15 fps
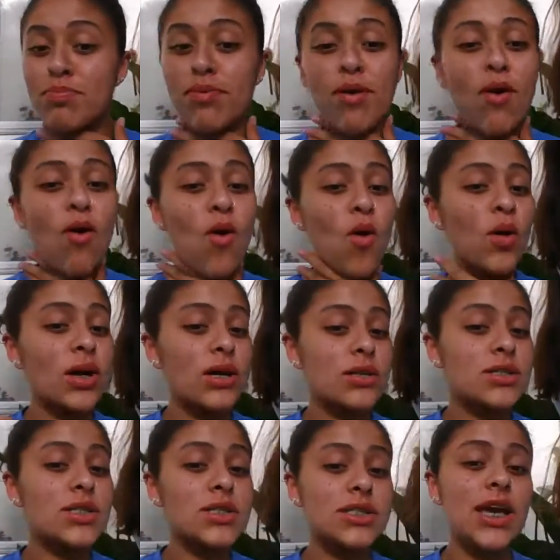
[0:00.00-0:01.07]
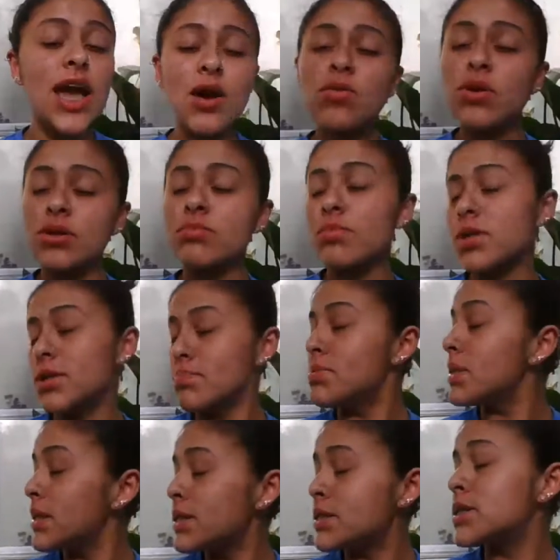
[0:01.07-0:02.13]
oh, you're scaring me.
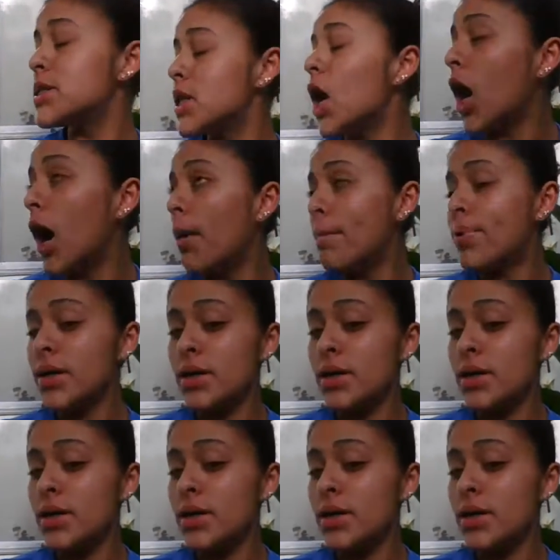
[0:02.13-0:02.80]
Please stop.